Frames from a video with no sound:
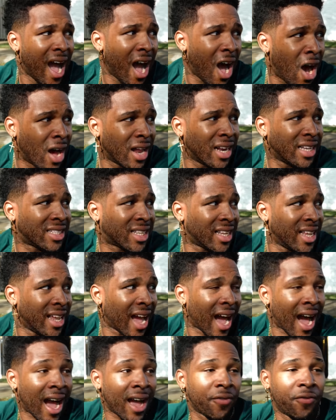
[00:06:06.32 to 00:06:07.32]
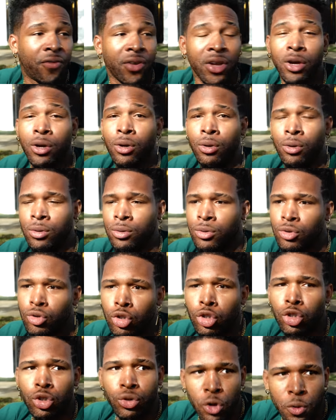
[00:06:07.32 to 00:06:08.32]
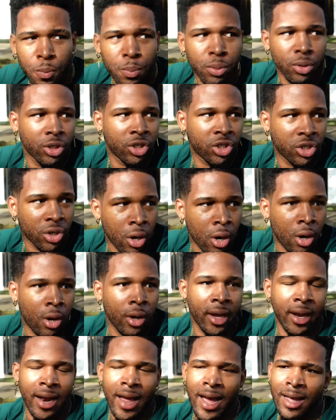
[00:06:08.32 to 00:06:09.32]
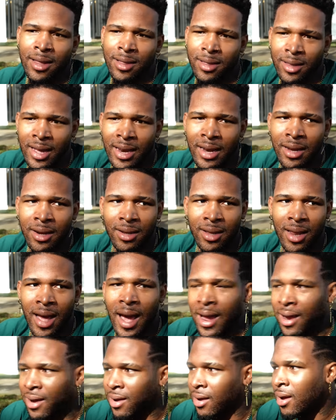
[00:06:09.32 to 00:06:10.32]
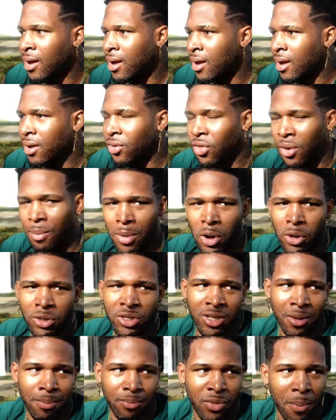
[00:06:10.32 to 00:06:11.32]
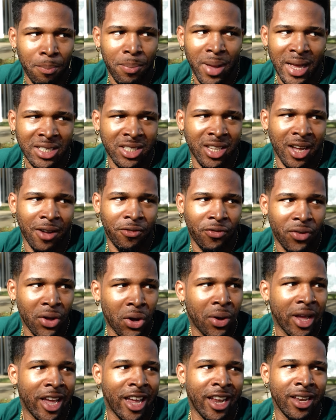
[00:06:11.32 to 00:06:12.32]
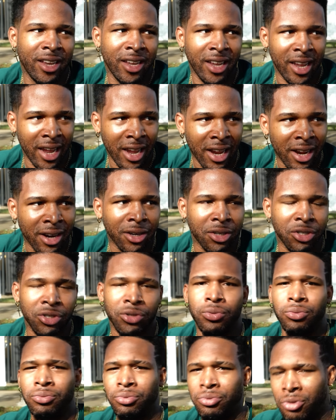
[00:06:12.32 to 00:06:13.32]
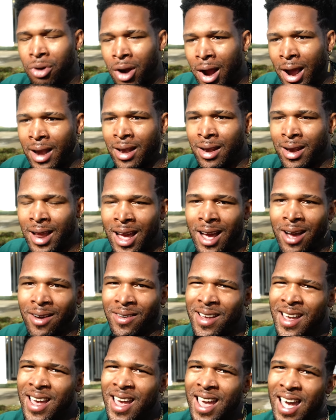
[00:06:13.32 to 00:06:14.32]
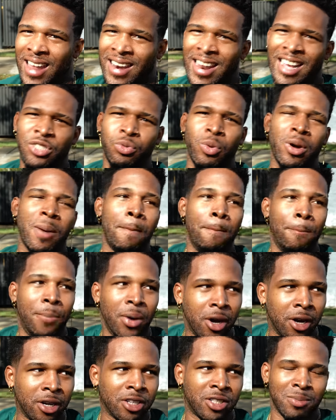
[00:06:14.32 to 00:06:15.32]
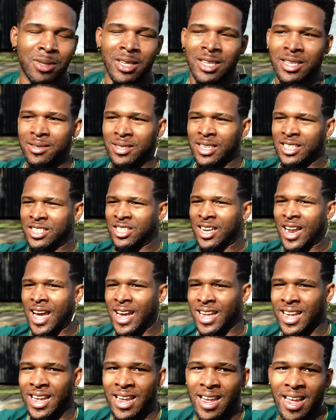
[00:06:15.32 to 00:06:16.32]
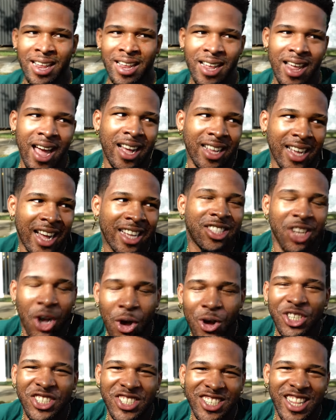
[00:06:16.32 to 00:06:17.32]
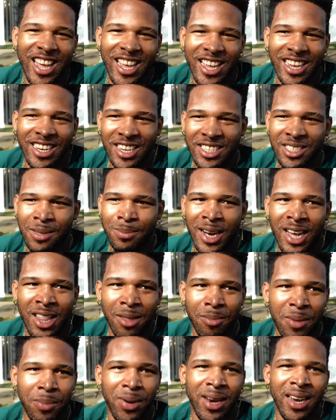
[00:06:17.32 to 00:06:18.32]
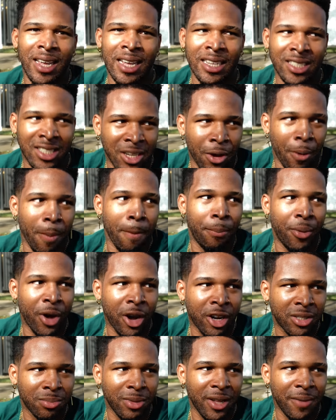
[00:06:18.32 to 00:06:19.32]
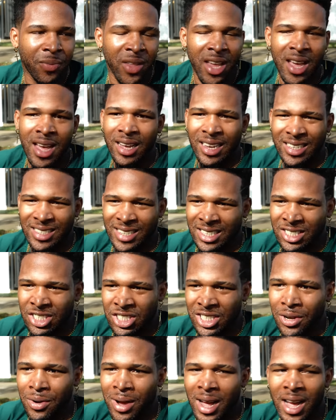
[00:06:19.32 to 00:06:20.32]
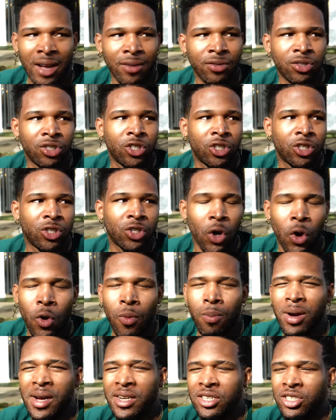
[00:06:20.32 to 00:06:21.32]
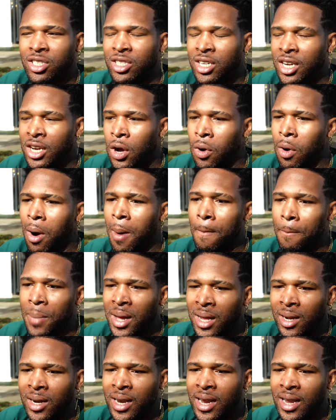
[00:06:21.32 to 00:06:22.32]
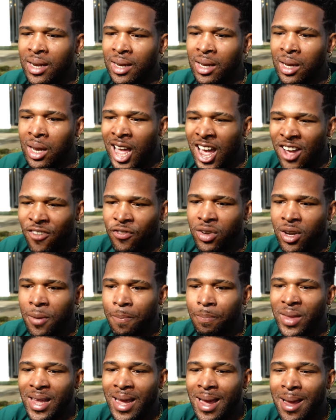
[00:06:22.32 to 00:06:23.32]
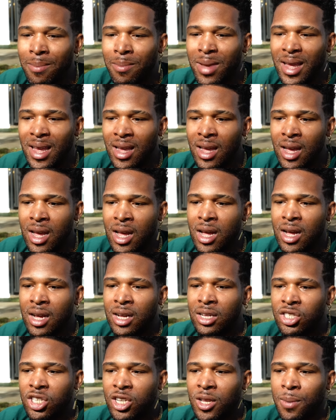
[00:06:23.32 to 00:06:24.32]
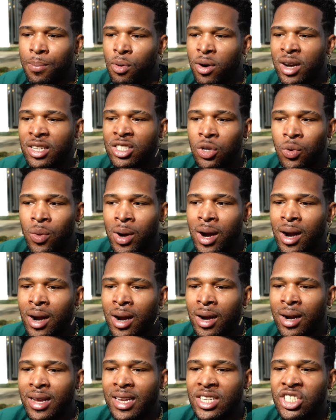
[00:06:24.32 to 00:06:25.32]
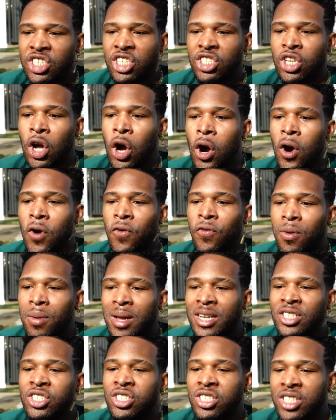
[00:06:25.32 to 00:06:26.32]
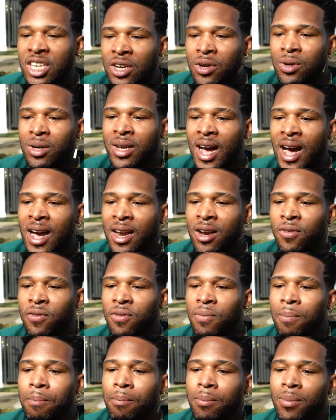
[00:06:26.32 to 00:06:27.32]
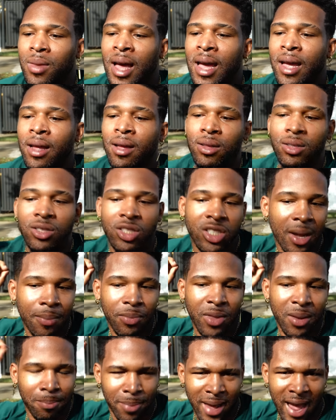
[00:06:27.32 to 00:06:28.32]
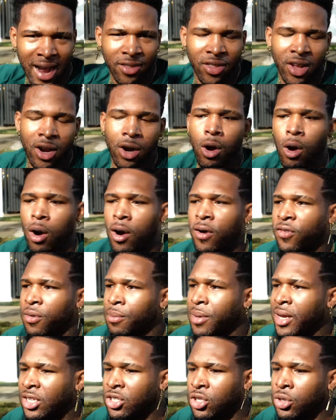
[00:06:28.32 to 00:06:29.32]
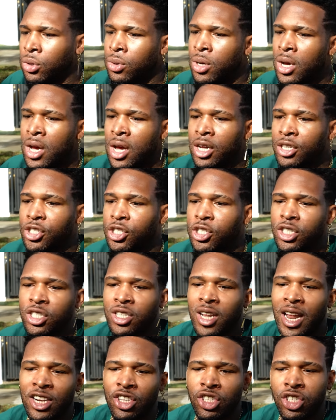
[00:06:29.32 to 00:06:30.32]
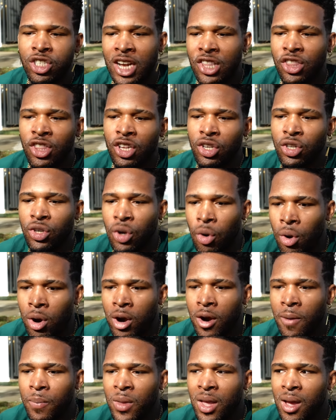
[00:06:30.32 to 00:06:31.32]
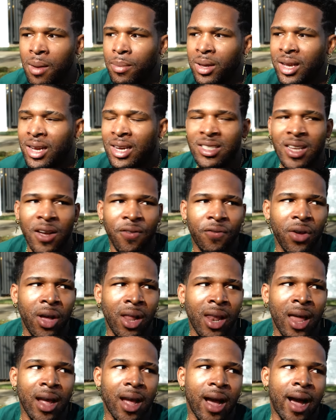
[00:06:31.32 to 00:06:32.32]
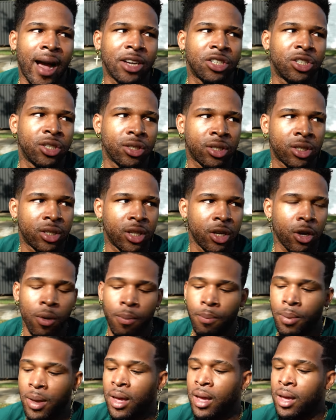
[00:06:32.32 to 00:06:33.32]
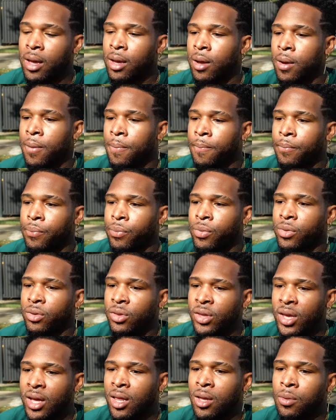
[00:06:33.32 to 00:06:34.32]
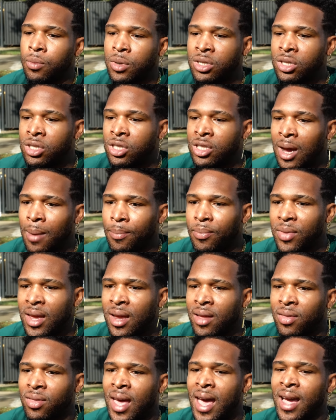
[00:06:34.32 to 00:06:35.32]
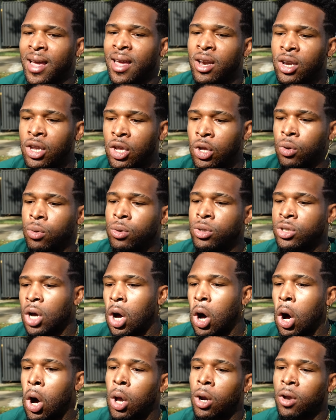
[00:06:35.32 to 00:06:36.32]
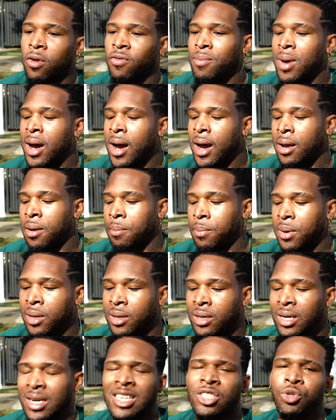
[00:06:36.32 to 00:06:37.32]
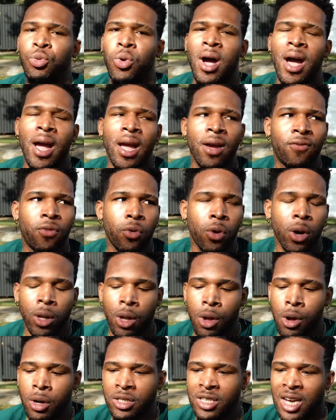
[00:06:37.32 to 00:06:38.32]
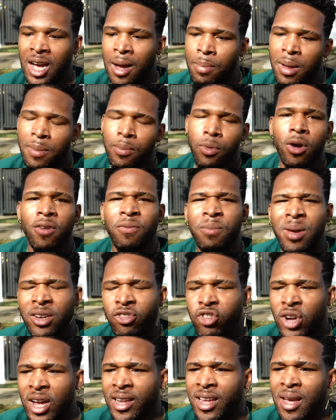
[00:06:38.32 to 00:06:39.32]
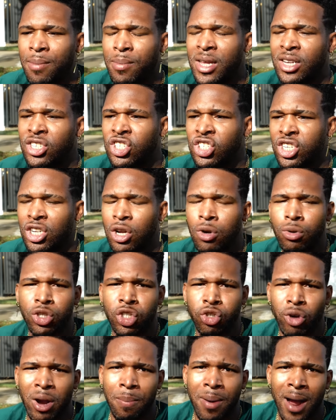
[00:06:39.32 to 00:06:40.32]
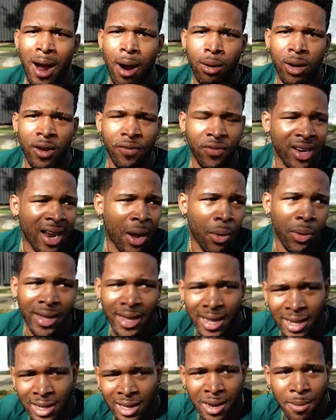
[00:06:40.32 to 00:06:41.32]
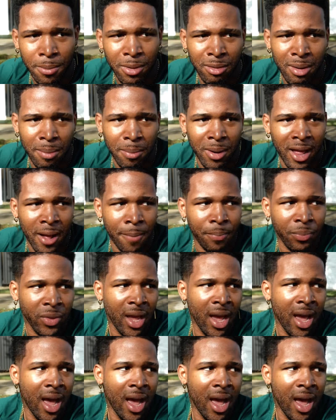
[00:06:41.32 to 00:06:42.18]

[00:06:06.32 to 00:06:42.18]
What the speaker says: Honestly, I feel super strong and athletic, like the most, the best I've felt in years right now. And that's what bugs me. It's like, I told you, like, it doesn't bother me, but it still bugs me because I still have so much, you know, ability left in me to the point to where it's just hard for, it's still kind of like something back there hard for me to just like shut the door, because I feel like I should still be dealing with something that can use all of my ability. That's why for a long time people have been trying to get me just to go straight powerlifting, I would kill it and blah blah blah.